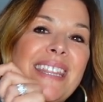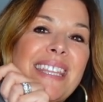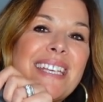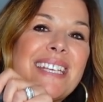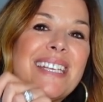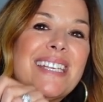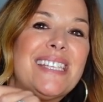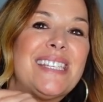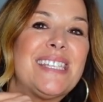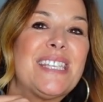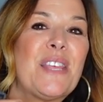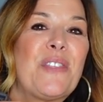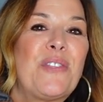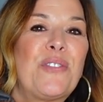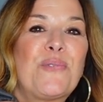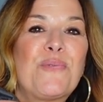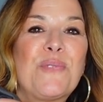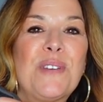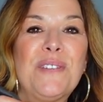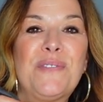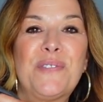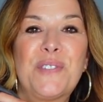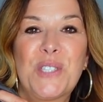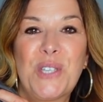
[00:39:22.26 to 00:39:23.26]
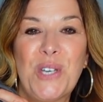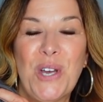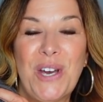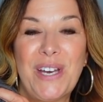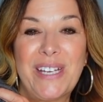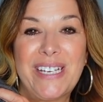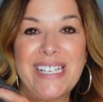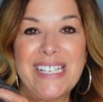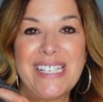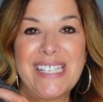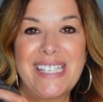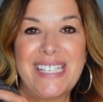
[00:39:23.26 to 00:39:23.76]
this Thrift
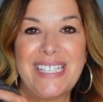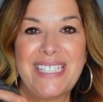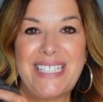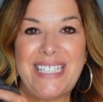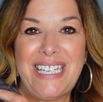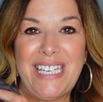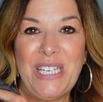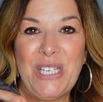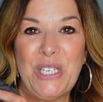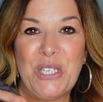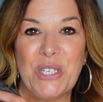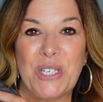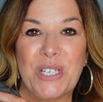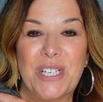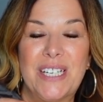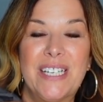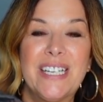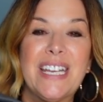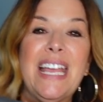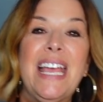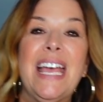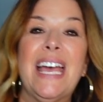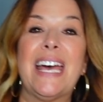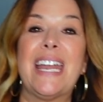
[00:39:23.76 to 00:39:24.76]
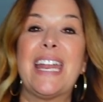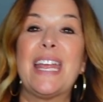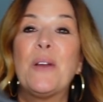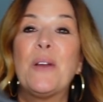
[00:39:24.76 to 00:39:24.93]
Goddess t-shirt and